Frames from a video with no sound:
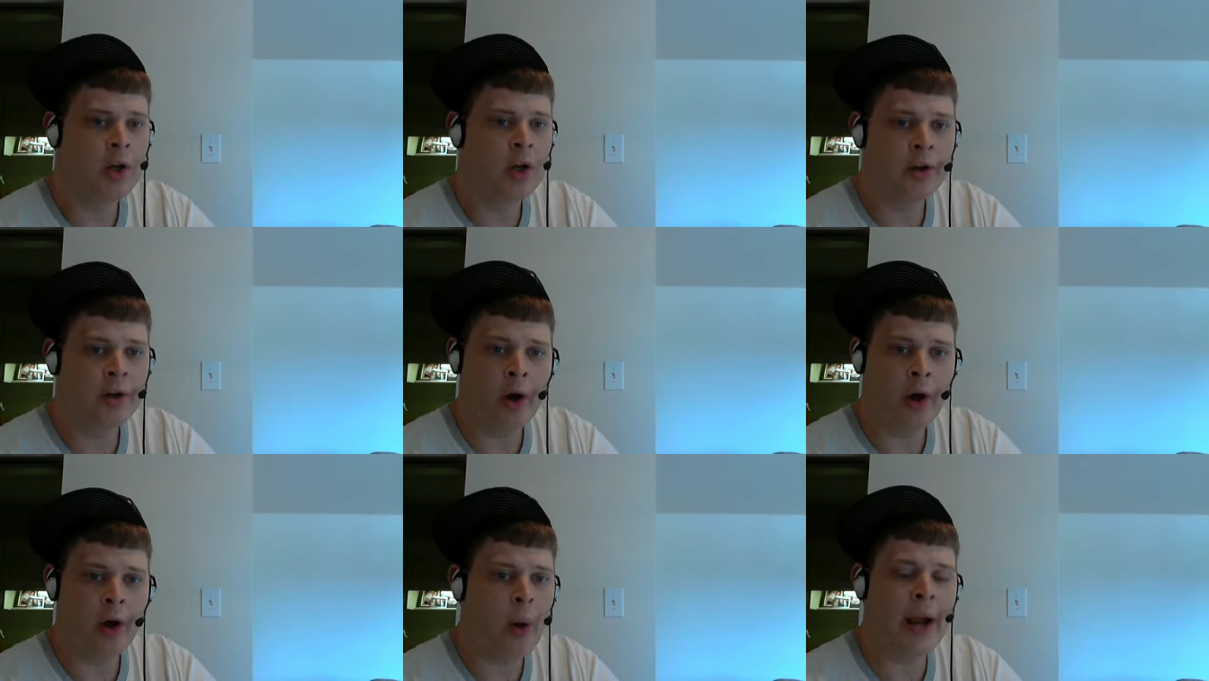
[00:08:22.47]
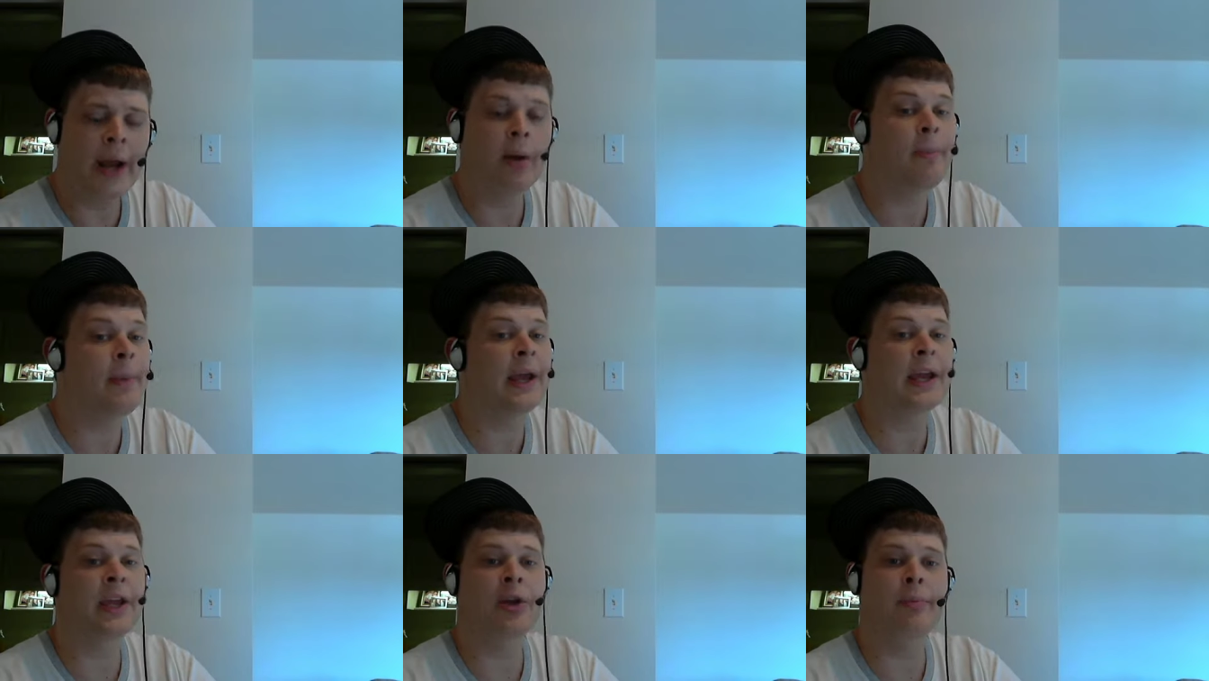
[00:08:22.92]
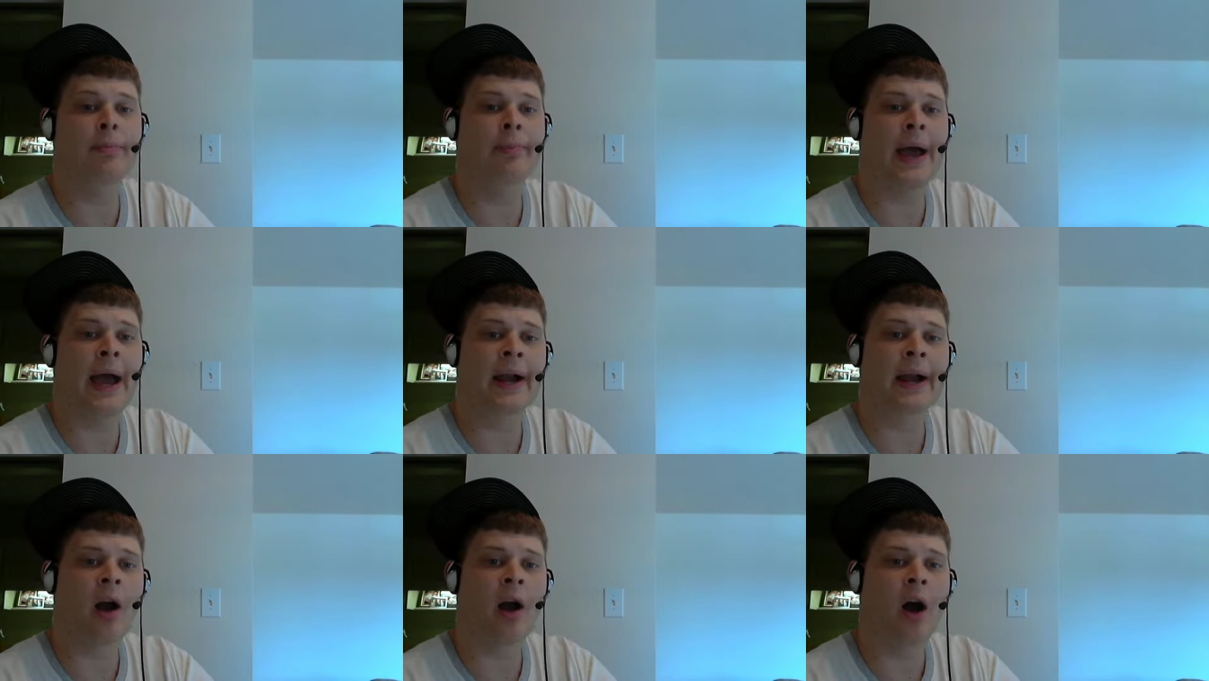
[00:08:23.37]
no way to make you
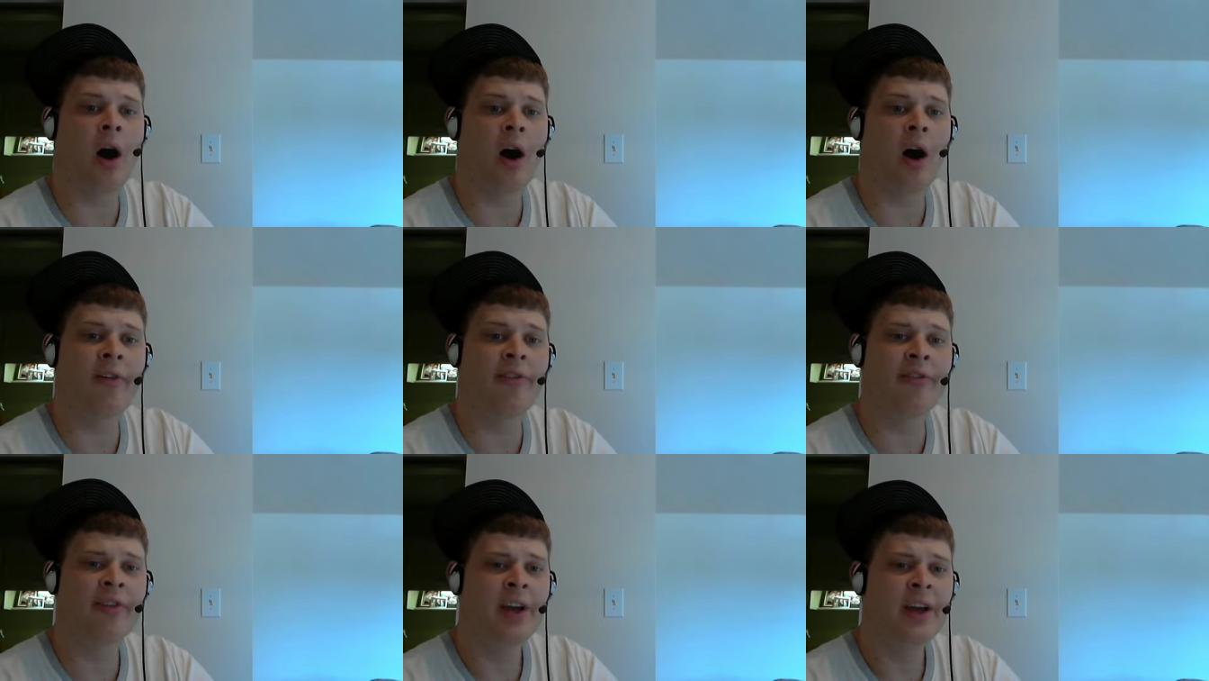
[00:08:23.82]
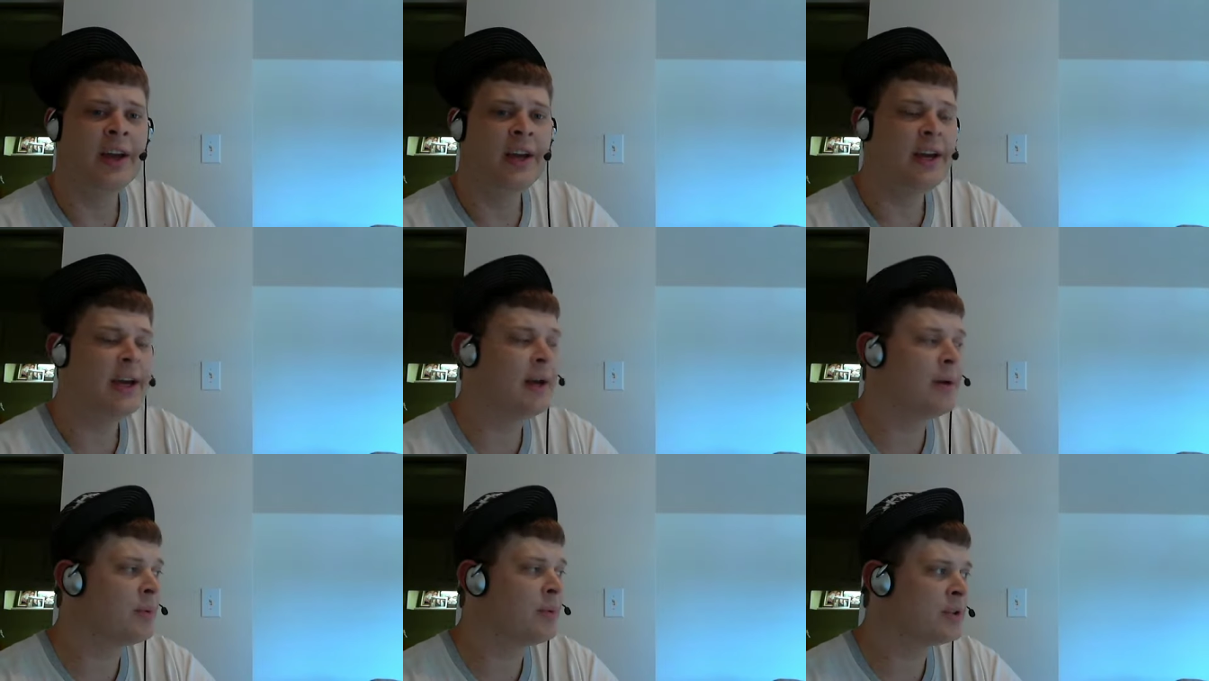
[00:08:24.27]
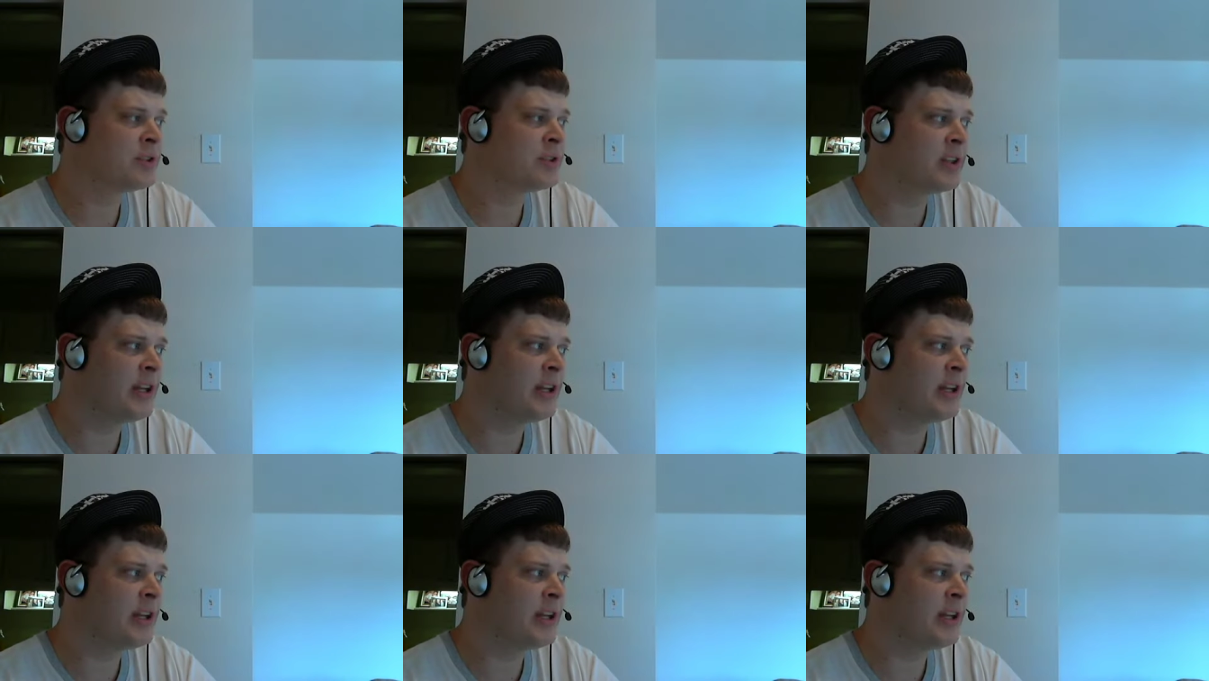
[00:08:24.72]
back off. It was